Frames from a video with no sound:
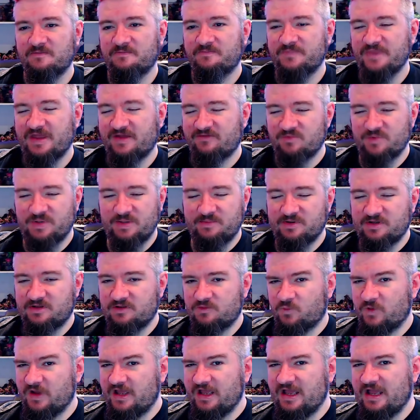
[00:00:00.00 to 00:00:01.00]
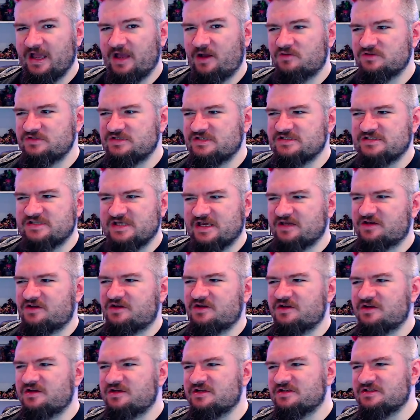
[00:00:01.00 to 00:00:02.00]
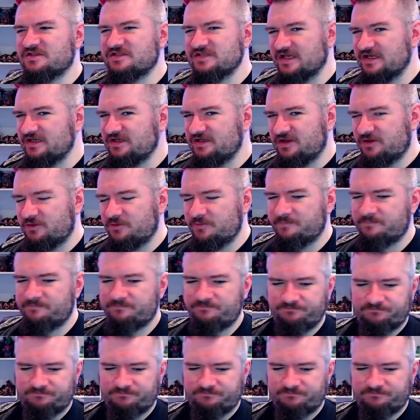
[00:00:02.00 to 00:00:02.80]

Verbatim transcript: having people in the warehouse? Is that going to continue?